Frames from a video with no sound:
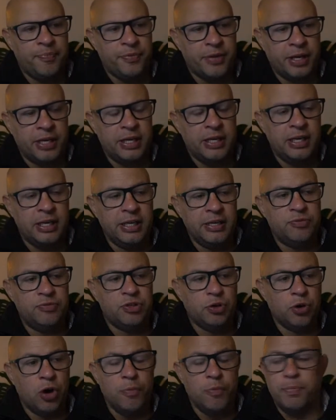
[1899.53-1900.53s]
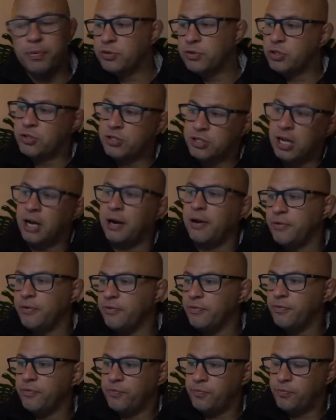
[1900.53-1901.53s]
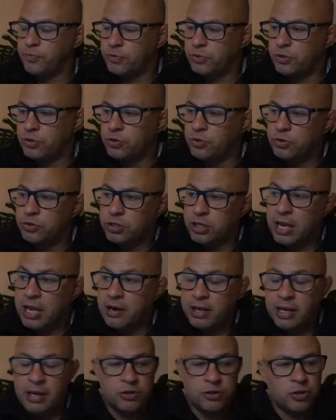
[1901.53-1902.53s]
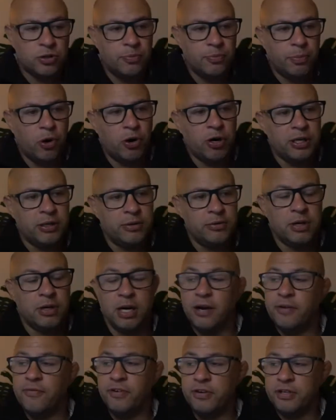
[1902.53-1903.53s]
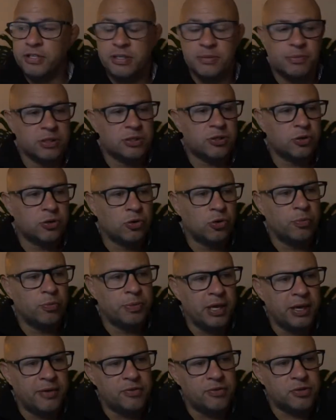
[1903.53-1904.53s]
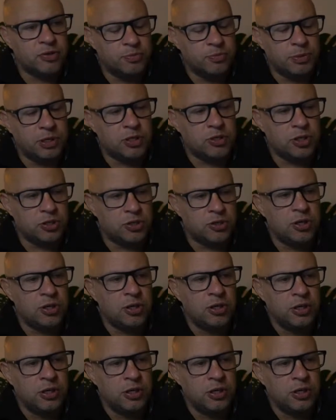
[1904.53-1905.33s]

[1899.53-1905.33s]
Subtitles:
it leaves you open to start to get hit to the body. Very similar to Cormier versus Miocic.